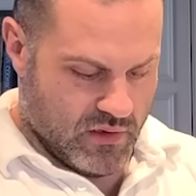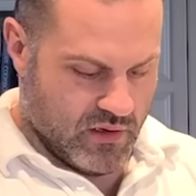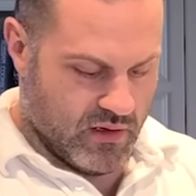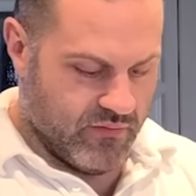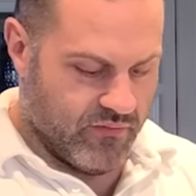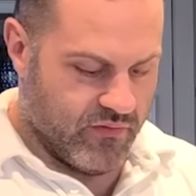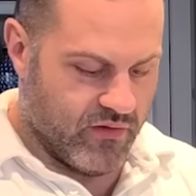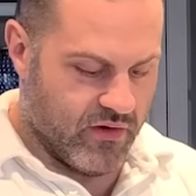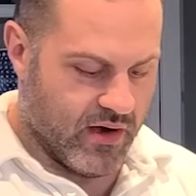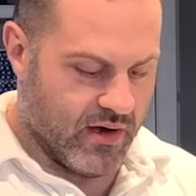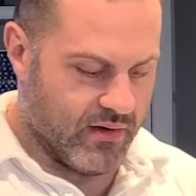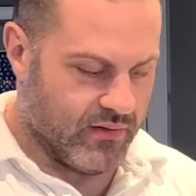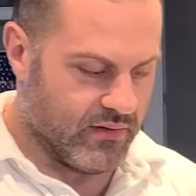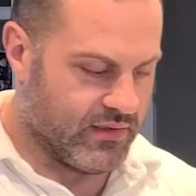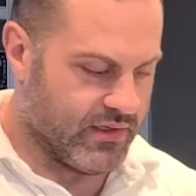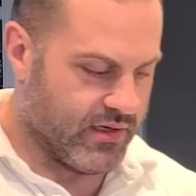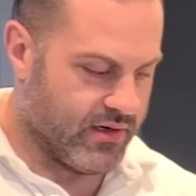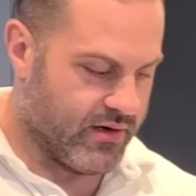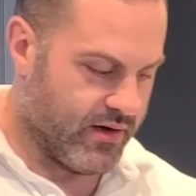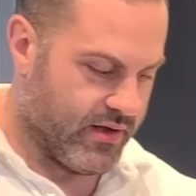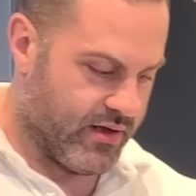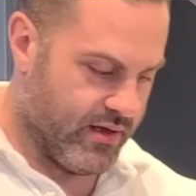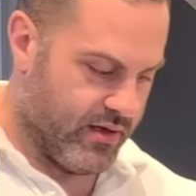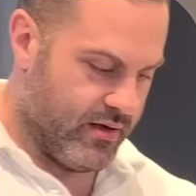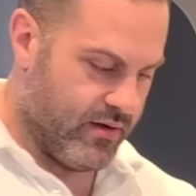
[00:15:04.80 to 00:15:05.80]
of ground
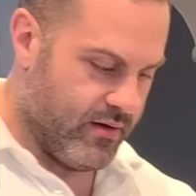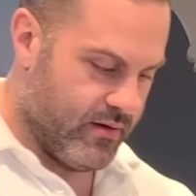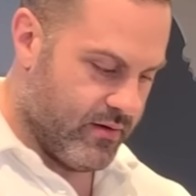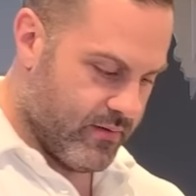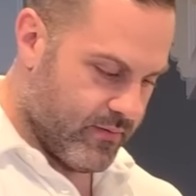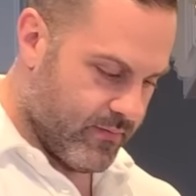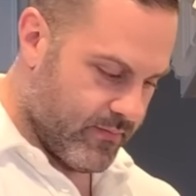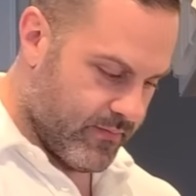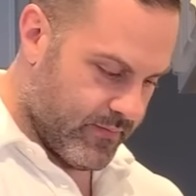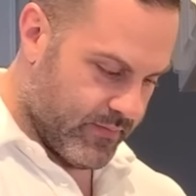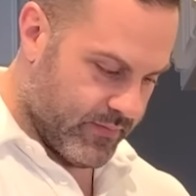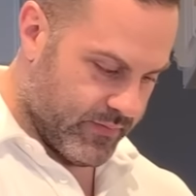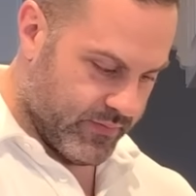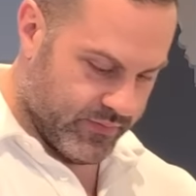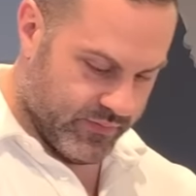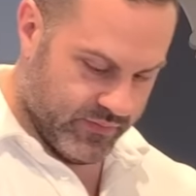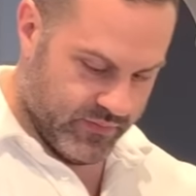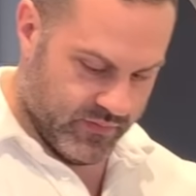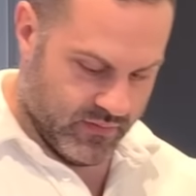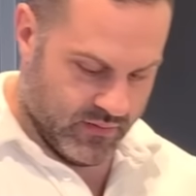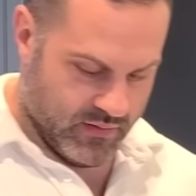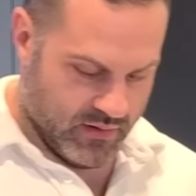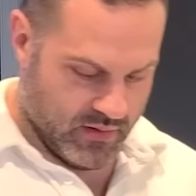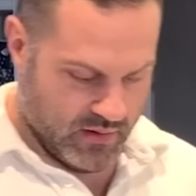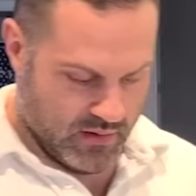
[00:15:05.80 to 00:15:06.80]
turkey.
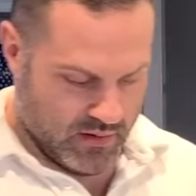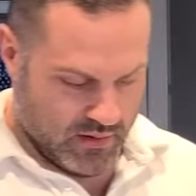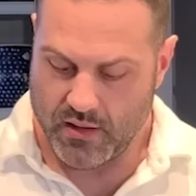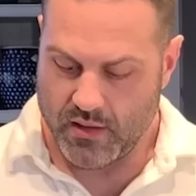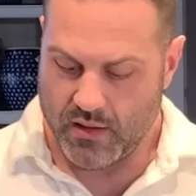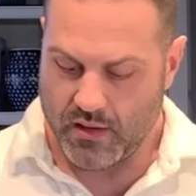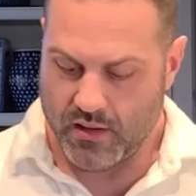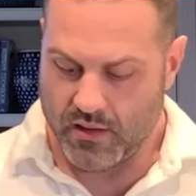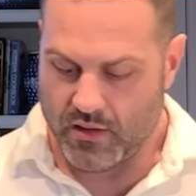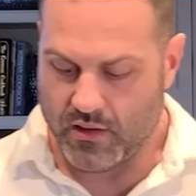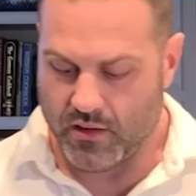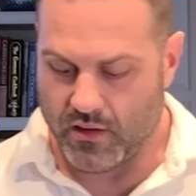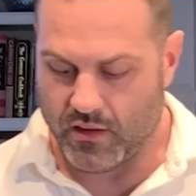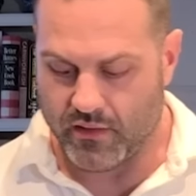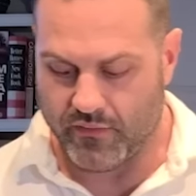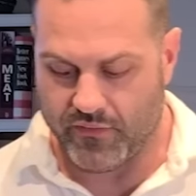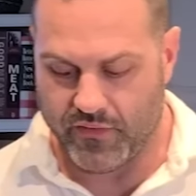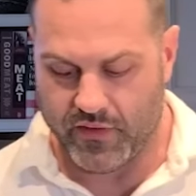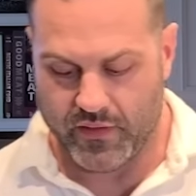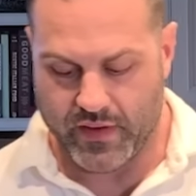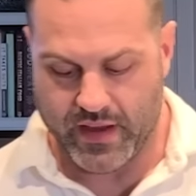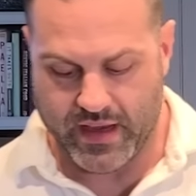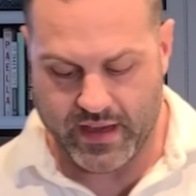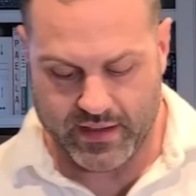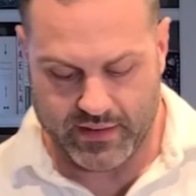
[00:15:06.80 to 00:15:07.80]
Cook a
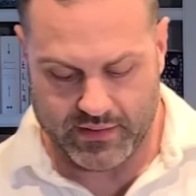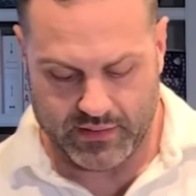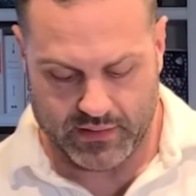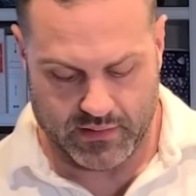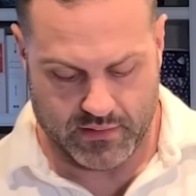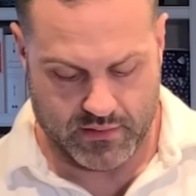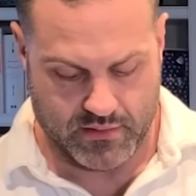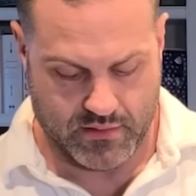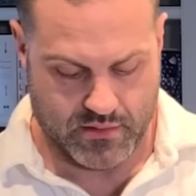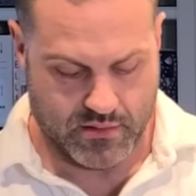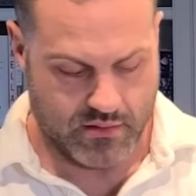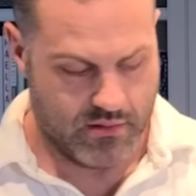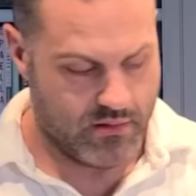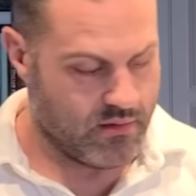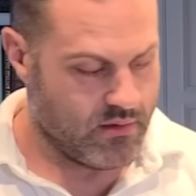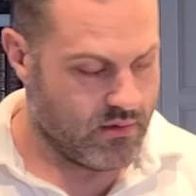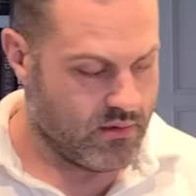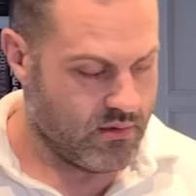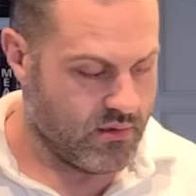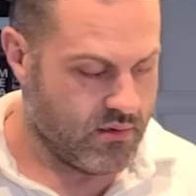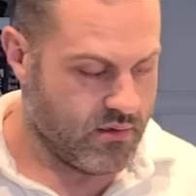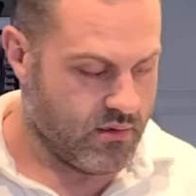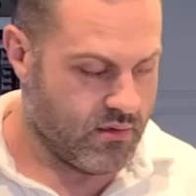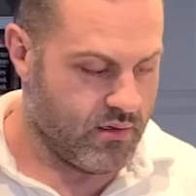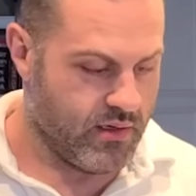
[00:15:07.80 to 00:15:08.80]
few eggs,
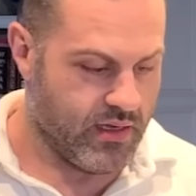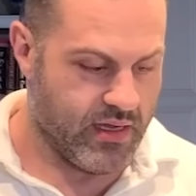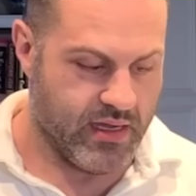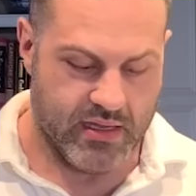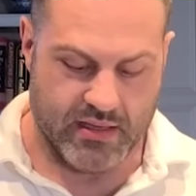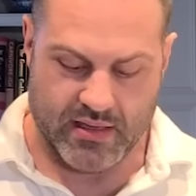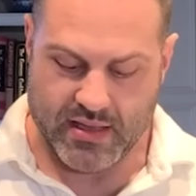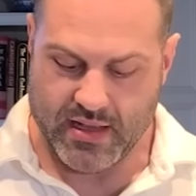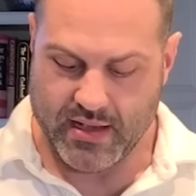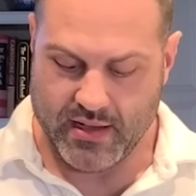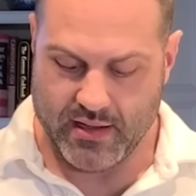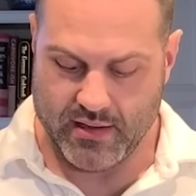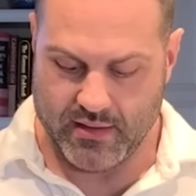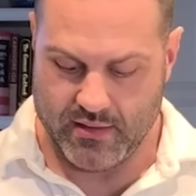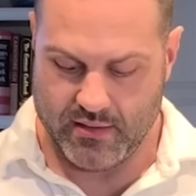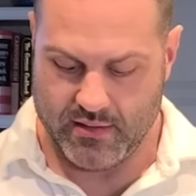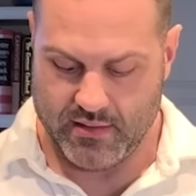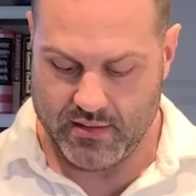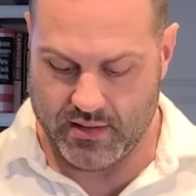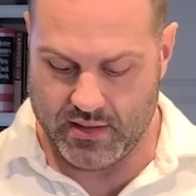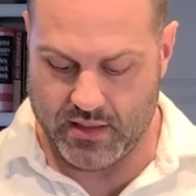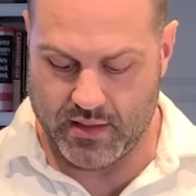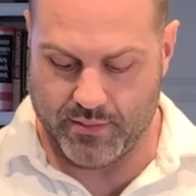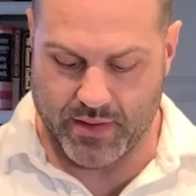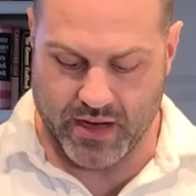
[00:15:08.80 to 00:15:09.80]
heat that
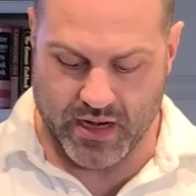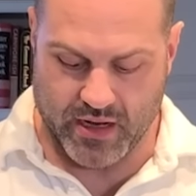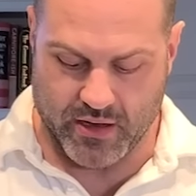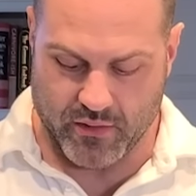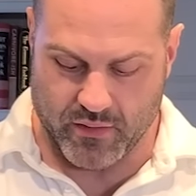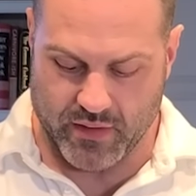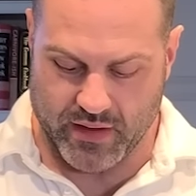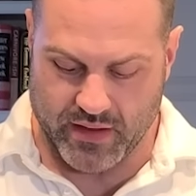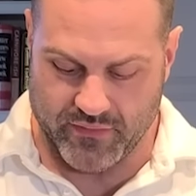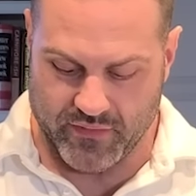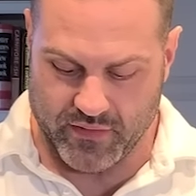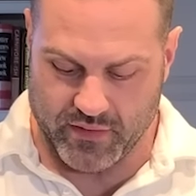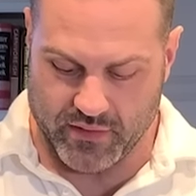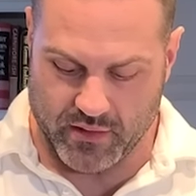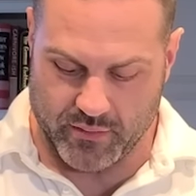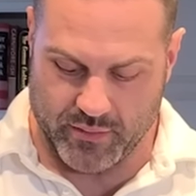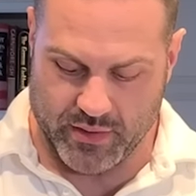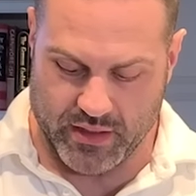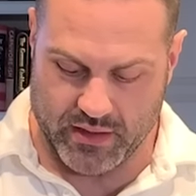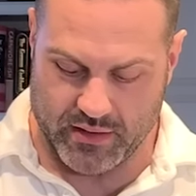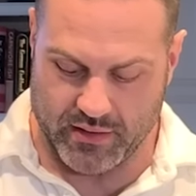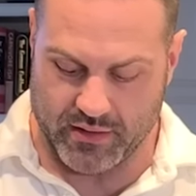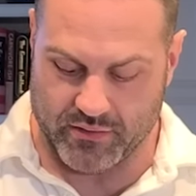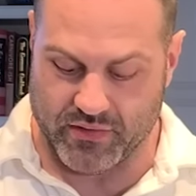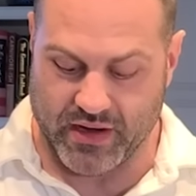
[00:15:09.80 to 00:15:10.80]
in the microwave a little
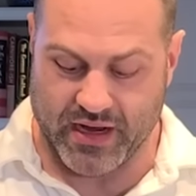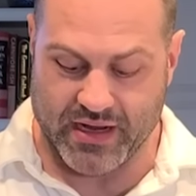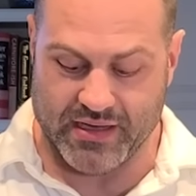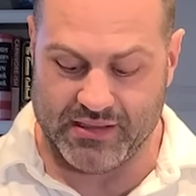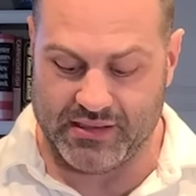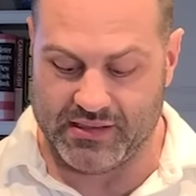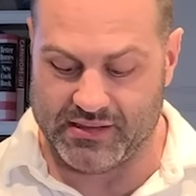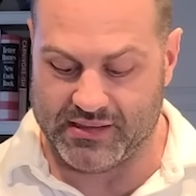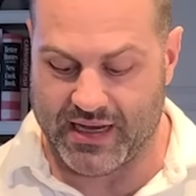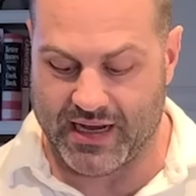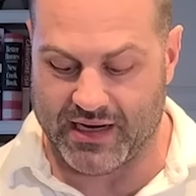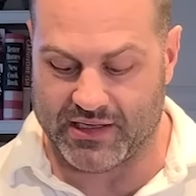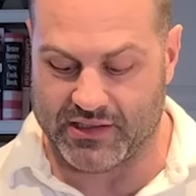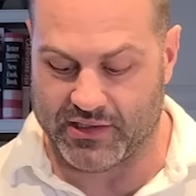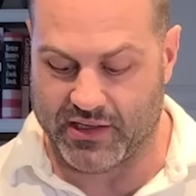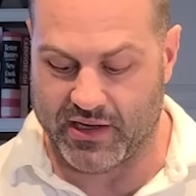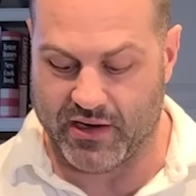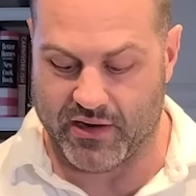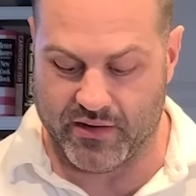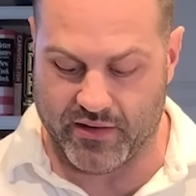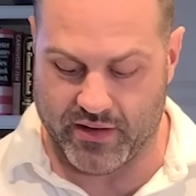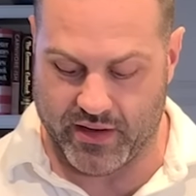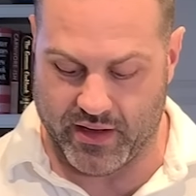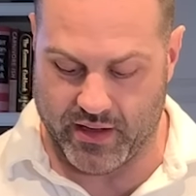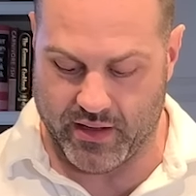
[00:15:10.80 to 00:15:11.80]
bit. The rice is actually
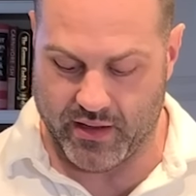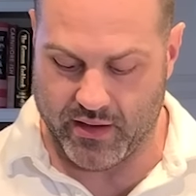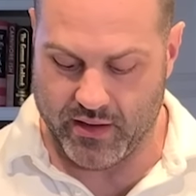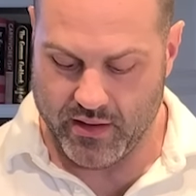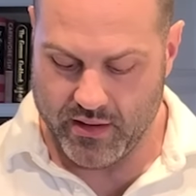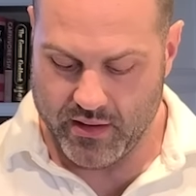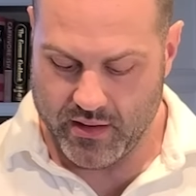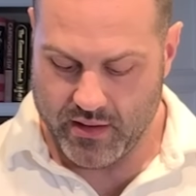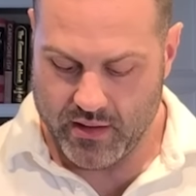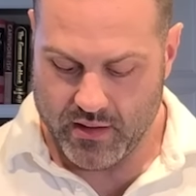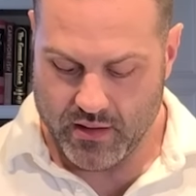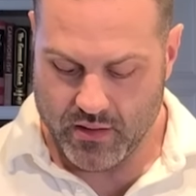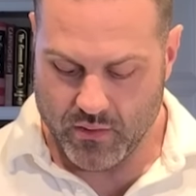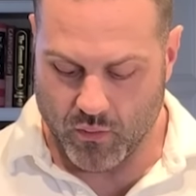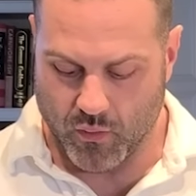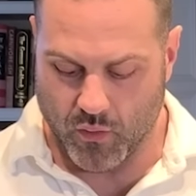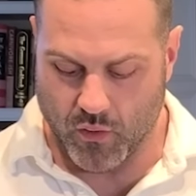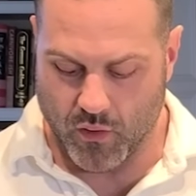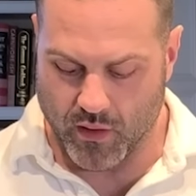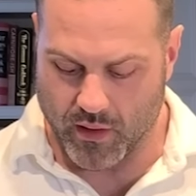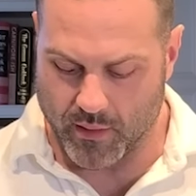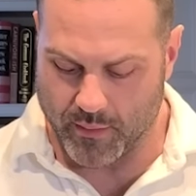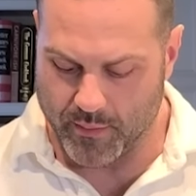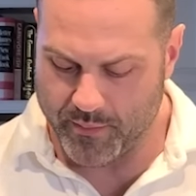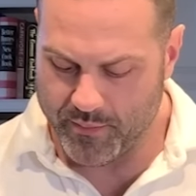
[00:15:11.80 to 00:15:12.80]
already
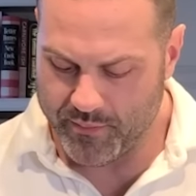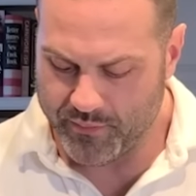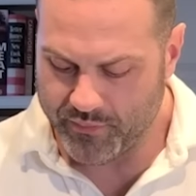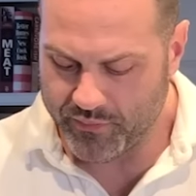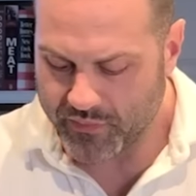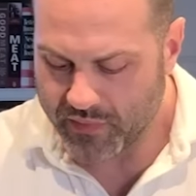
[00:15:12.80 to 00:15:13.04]
warm.